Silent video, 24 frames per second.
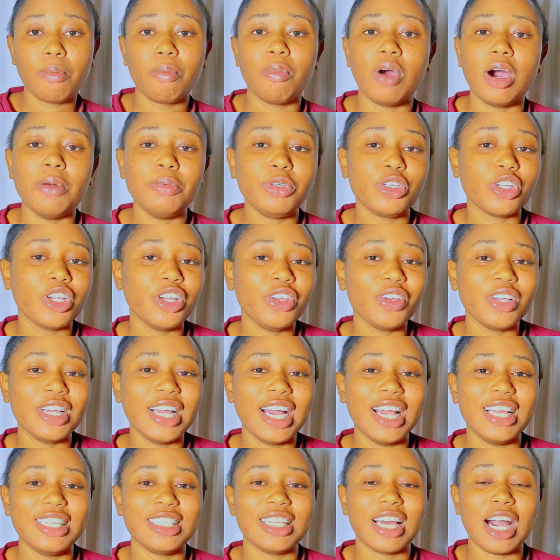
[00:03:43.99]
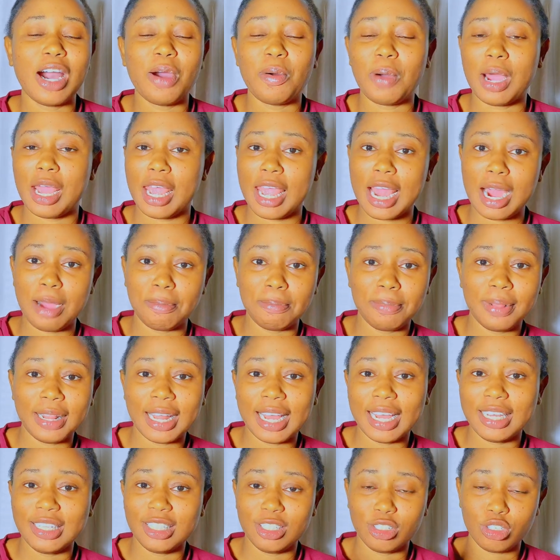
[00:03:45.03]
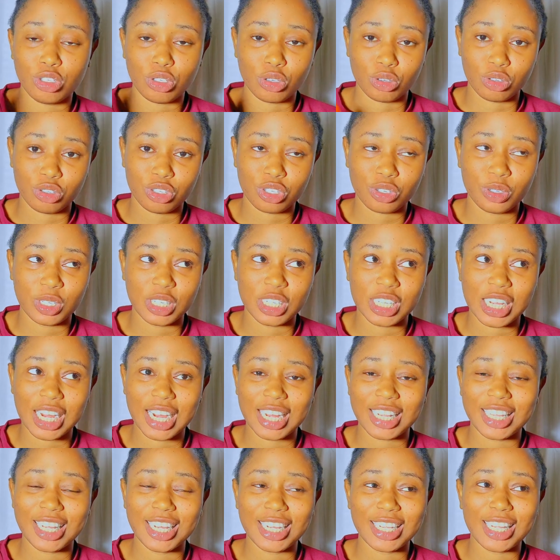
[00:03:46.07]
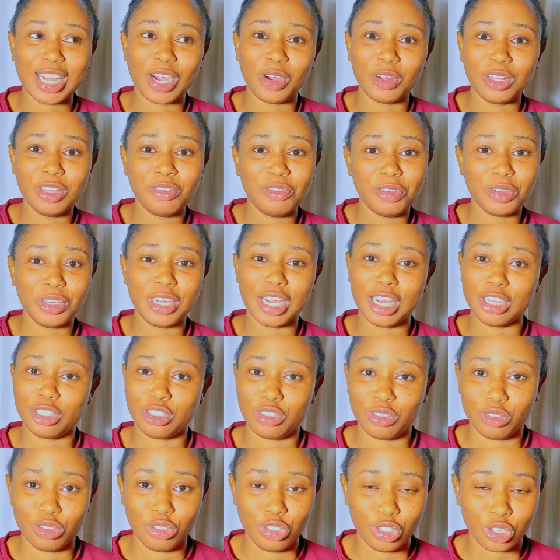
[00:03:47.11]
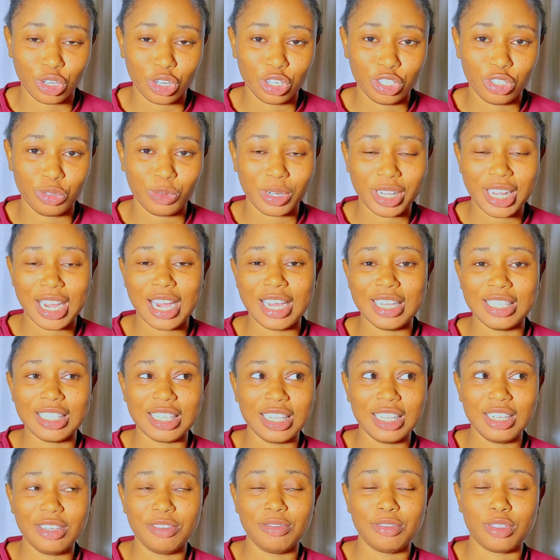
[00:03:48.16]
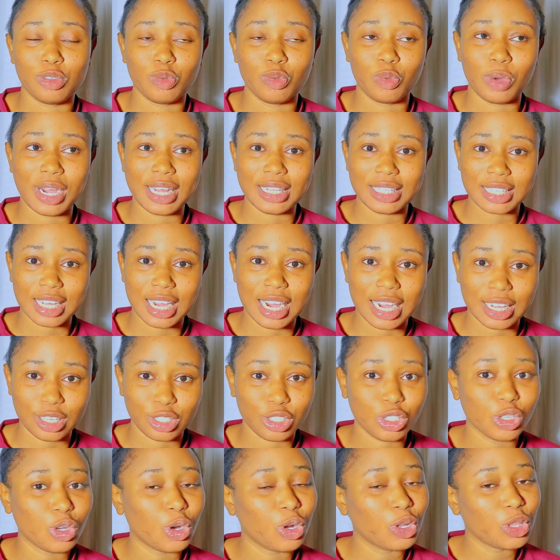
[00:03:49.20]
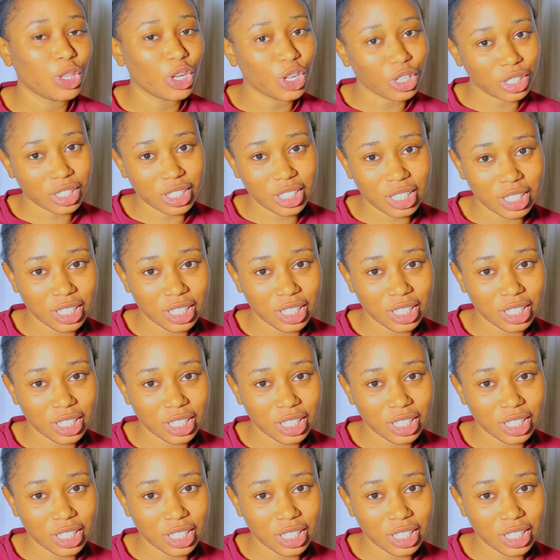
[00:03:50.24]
But I'll be showing you guys how I apply this sunscreen, and then I'll leave you guys to judge whether it leaves white cast or not.